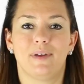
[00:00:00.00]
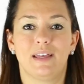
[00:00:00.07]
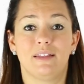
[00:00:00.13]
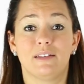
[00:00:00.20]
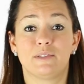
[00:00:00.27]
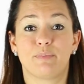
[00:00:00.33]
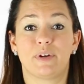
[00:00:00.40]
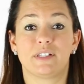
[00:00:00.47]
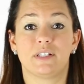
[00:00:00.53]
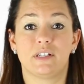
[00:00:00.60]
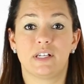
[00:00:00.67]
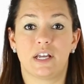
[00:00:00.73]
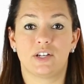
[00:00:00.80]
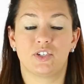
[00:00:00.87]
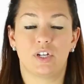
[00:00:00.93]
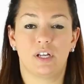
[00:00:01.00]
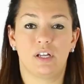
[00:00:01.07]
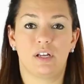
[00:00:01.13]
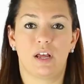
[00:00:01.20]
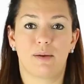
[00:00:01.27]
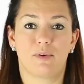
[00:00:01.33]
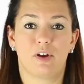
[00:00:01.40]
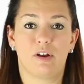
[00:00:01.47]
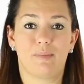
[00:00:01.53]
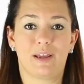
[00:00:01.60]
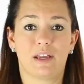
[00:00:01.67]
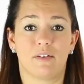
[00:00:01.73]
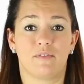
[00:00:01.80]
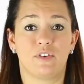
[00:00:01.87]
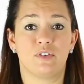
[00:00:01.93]
In this presentation, I'm going to
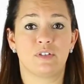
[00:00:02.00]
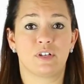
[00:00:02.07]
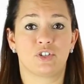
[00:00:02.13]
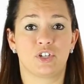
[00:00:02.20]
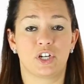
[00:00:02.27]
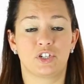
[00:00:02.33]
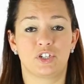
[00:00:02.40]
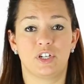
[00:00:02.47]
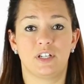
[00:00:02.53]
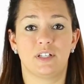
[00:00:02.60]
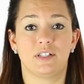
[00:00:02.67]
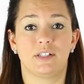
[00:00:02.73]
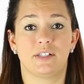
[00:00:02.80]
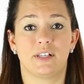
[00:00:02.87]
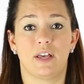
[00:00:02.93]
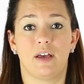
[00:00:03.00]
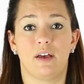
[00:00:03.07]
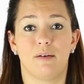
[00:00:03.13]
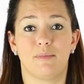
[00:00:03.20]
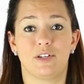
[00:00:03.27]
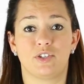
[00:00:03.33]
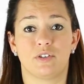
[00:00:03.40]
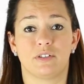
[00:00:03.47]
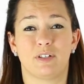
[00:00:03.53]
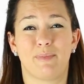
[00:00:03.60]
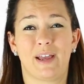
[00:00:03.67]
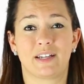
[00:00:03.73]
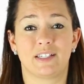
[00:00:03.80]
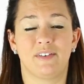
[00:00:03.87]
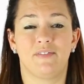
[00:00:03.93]
make a few suggestions and show some
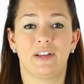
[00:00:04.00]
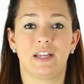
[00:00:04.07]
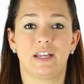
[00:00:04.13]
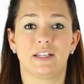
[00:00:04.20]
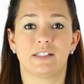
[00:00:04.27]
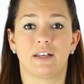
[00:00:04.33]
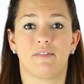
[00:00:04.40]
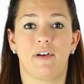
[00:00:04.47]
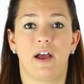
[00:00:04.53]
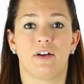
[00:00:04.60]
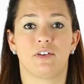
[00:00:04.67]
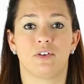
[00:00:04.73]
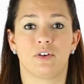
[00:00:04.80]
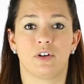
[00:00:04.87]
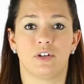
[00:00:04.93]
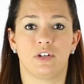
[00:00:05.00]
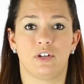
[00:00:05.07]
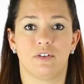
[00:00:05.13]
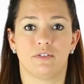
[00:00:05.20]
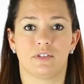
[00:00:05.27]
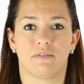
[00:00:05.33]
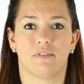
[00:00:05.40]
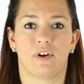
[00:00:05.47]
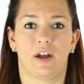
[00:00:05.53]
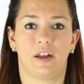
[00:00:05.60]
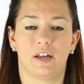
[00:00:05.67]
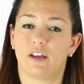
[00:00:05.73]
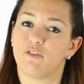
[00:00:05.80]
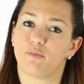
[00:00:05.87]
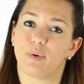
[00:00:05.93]
activities of how you could use a
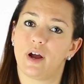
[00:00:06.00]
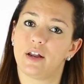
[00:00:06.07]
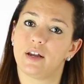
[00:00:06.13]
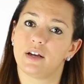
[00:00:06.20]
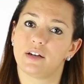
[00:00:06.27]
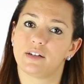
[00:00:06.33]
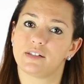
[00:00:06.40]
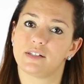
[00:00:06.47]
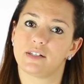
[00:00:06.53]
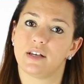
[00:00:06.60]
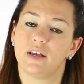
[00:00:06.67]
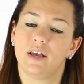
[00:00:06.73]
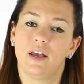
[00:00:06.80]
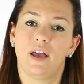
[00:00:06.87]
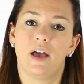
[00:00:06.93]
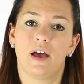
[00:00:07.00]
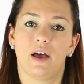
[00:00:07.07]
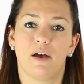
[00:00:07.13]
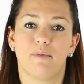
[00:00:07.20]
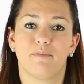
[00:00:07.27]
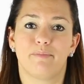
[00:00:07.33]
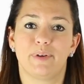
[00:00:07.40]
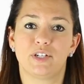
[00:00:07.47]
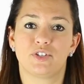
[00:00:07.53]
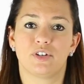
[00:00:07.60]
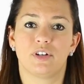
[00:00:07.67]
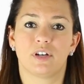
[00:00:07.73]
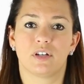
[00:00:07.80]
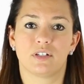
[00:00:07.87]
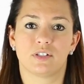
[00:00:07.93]
variety of products. Be sure
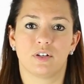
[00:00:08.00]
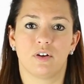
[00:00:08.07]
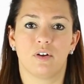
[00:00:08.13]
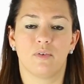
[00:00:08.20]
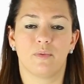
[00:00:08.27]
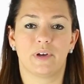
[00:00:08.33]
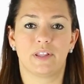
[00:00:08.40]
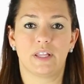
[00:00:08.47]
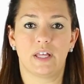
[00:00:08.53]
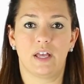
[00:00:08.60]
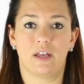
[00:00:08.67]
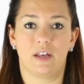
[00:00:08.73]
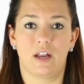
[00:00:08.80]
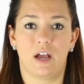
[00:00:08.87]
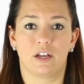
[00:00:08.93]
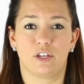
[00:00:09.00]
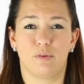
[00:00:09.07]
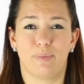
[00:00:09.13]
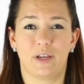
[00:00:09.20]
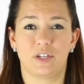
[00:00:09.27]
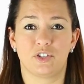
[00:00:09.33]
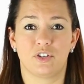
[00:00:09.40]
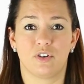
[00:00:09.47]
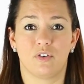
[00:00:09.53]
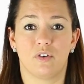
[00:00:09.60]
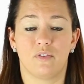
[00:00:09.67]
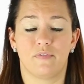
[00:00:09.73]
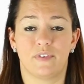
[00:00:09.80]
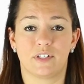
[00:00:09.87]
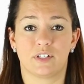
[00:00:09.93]
to consult with an
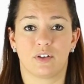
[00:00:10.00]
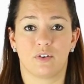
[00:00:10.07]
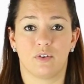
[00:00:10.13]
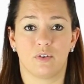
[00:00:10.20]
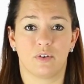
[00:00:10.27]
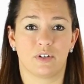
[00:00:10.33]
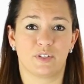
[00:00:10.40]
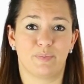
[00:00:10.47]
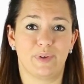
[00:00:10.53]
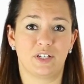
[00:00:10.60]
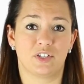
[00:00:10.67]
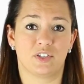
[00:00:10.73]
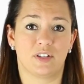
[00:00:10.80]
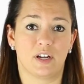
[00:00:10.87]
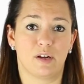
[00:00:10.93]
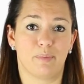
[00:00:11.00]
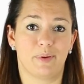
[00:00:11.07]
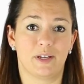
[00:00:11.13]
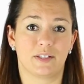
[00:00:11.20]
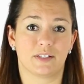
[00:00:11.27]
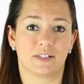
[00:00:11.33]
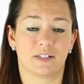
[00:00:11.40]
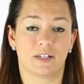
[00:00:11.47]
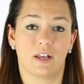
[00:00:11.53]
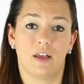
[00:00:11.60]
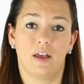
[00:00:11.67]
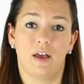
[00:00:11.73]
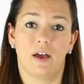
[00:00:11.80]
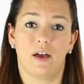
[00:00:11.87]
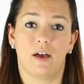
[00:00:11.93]
occupational, physical, or speech therapist
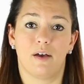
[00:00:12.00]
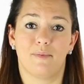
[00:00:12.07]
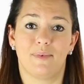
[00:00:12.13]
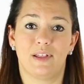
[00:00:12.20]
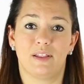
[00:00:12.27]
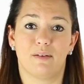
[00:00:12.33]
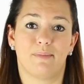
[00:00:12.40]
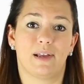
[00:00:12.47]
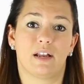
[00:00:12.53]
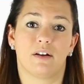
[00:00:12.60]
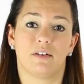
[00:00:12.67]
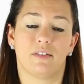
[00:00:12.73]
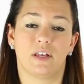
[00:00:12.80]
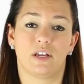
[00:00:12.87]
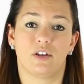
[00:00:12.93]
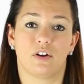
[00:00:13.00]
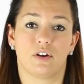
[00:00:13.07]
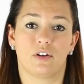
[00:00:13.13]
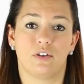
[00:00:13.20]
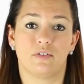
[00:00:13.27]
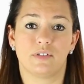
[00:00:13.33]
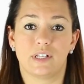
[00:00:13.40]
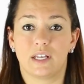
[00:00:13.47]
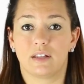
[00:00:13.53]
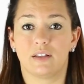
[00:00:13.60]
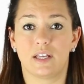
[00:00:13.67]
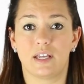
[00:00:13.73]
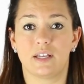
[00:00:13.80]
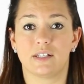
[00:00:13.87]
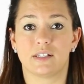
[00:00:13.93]
in the manner that you're using
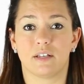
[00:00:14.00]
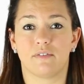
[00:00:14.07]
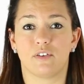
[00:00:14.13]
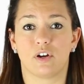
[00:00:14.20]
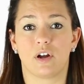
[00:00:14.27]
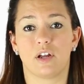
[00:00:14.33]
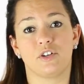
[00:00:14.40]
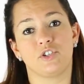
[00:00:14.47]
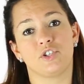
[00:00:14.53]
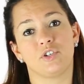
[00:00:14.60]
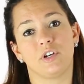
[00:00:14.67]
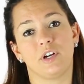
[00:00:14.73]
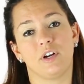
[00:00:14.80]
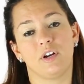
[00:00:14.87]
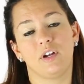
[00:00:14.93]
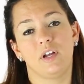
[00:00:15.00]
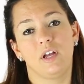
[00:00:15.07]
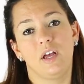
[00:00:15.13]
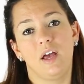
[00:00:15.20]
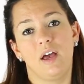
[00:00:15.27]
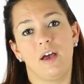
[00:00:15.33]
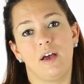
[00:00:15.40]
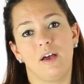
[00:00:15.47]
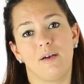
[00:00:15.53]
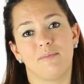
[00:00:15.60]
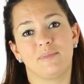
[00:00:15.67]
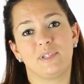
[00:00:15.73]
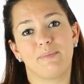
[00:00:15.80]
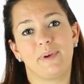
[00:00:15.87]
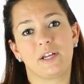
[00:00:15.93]
these if you're unsure,
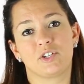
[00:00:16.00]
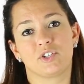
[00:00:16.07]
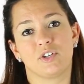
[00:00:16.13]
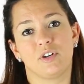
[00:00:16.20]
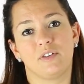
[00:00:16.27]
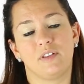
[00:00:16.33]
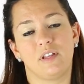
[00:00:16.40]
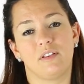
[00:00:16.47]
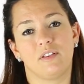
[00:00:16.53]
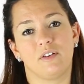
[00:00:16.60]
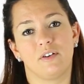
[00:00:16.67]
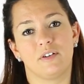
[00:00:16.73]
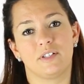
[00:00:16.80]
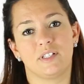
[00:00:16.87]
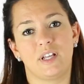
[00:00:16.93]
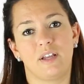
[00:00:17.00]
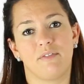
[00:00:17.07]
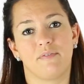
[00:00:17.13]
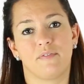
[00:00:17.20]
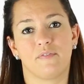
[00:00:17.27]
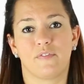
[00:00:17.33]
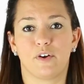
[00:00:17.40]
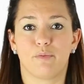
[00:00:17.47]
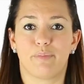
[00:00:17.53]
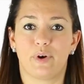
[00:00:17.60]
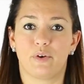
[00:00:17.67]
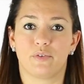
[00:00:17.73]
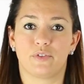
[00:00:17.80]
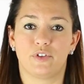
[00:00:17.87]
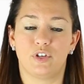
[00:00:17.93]
to make sure that they're safe for
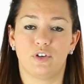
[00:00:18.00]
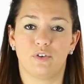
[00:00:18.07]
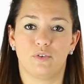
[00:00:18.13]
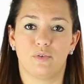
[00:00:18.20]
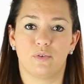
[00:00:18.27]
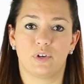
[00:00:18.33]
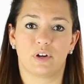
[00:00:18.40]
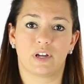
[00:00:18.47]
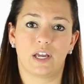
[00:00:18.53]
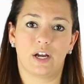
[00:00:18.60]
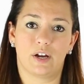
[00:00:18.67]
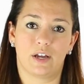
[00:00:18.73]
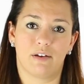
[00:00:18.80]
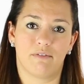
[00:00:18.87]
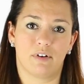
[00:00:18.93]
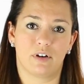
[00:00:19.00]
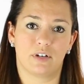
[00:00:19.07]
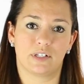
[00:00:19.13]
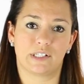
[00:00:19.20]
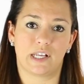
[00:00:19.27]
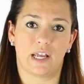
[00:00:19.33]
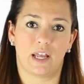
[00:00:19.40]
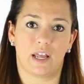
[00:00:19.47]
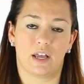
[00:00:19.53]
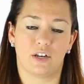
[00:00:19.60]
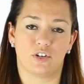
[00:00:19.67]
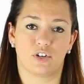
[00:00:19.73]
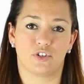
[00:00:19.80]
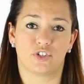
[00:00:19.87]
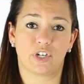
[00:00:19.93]
both you, your caregivers,
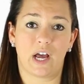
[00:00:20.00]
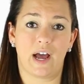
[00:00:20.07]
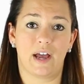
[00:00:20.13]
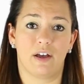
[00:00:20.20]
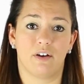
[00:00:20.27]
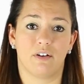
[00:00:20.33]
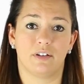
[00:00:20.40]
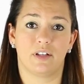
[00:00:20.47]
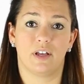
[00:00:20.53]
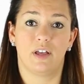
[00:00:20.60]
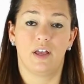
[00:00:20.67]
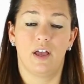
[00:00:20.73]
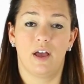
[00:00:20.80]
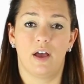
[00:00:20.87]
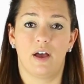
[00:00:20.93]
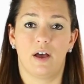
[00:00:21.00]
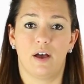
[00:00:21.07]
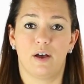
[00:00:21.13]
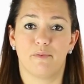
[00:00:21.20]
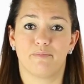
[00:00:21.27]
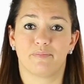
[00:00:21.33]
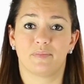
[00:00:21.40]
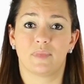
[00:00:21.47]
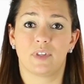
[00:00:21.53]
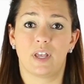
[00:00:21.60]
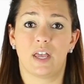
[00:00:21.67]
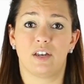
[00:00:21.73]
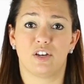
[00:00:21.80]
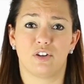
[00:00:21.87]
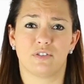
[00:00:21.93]
and your child,
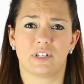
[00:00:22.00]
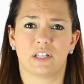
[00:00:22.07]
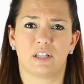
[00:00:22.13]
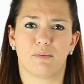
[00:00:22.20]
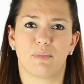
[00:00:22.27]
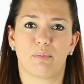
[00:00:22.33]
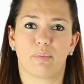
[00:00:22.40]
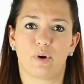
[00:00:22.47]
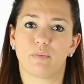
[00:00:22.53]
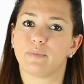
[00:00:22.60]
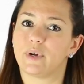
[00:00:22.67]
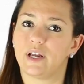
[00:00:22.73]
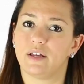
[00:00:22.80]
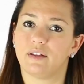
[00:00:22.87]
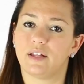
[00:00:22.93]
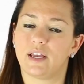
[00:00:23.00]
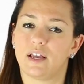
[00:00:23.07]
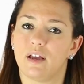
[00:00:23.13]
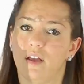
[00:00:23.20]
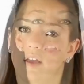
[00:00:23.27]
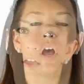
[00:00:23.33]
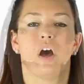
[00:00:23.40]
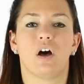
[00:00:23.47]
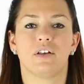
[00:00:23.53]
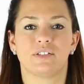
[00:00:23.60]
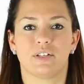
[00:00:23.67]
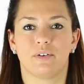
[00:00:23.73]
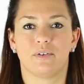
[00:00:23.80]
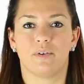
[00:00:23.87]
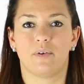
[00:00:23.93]
and using them appropriately.
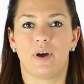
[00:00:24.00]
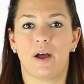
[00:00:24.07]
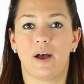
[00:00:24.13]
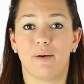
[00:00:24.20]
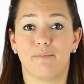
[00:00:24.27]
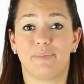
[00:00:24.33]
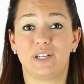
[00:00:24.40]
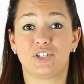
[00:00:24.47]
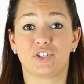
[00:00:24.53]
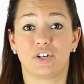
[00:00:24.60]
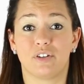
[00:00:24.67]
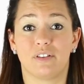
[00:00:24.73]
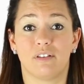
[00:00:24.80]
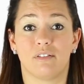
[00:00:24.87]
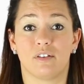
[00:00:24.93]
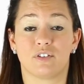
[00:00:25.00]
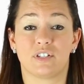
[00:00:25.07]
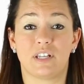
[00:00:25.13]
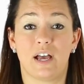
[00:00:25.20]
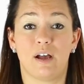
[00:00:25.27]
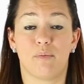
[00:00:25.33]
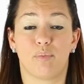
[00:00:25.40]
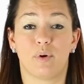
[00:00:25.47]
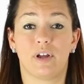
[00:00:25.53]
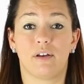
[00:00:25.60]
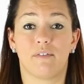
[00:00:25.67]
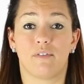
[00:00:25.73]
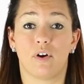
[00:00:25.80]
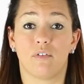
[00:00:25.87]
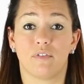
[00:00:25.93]
Also, be sure that there's not a point
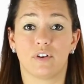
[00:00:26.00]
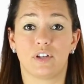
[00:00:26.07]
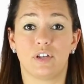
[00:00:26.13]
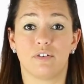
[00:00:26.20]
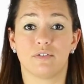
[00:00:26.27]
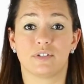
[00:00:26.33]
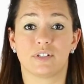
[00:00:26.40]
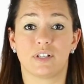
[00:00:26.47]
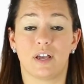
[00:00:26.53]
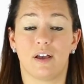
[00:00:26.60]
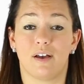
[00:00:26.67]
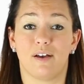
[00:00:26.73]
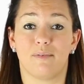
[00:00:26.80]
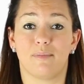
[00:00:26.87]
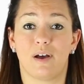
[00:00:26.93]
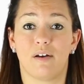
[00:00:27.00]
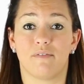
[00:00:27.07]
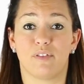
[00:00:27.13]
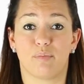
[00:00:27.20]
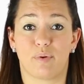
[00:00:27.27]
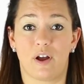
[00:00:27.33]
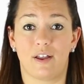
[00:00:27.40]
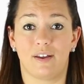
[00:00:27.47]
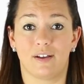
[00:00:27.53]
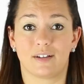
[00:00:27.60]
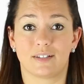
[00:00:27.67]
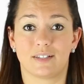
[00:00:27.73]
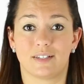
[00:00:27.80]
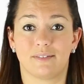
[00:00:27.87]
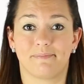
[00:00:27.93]
of overuse of the
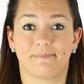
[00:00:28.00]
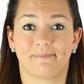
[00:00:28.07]
product.